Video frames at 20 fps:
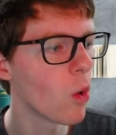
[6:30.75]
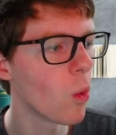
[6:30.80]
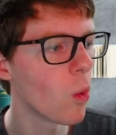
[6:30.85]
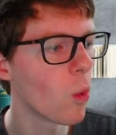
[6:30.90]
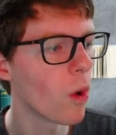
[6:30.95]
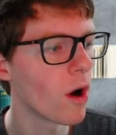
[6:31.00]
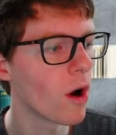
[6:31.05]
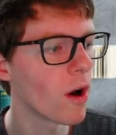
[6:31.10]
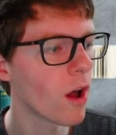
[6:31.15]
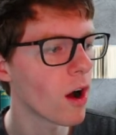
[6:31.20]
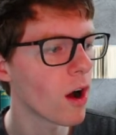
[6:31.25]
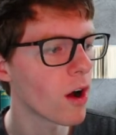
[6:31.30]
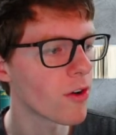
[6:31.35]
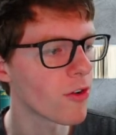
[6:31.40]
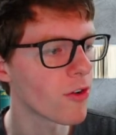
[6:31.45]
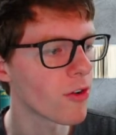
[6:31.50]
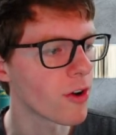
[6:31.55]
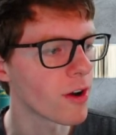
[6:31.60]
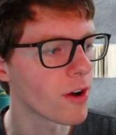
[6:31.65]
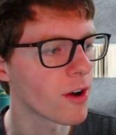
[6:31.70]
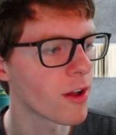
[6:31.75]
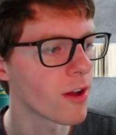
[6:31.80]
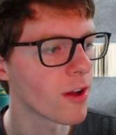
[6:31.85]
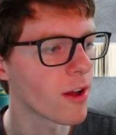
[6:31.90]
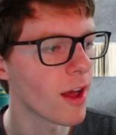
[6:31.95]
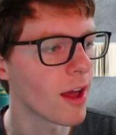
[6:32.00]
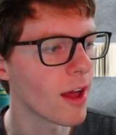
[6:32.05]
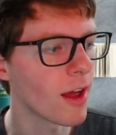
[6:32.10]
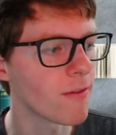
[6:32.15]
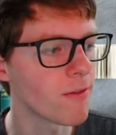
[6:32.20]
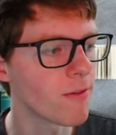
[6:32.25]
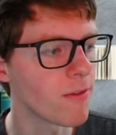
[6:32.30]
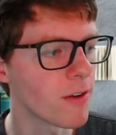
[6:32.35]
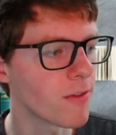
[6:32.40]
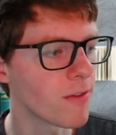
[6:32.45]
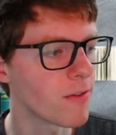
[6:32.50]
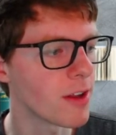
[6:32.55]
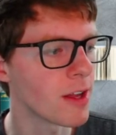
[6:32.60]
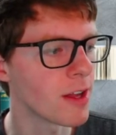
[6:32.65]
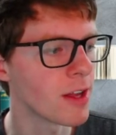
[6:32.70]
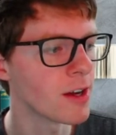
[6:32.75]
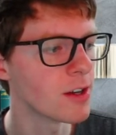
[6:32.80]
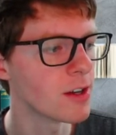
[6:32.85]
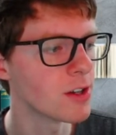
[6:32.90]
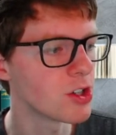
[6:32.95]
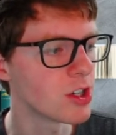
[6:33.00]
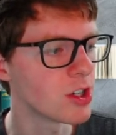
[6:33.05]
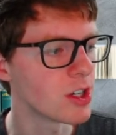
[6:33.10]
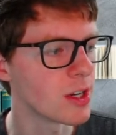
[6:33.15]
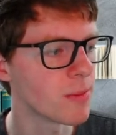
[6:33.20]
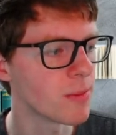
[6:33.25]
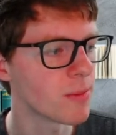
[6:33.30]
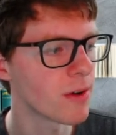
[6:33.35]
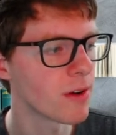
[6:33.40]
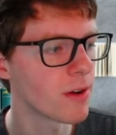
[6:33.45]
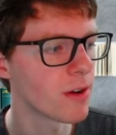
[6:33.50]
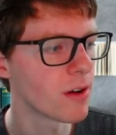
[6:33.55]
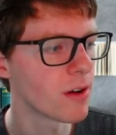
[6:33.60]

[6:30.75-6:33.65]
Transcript: 150 sheep.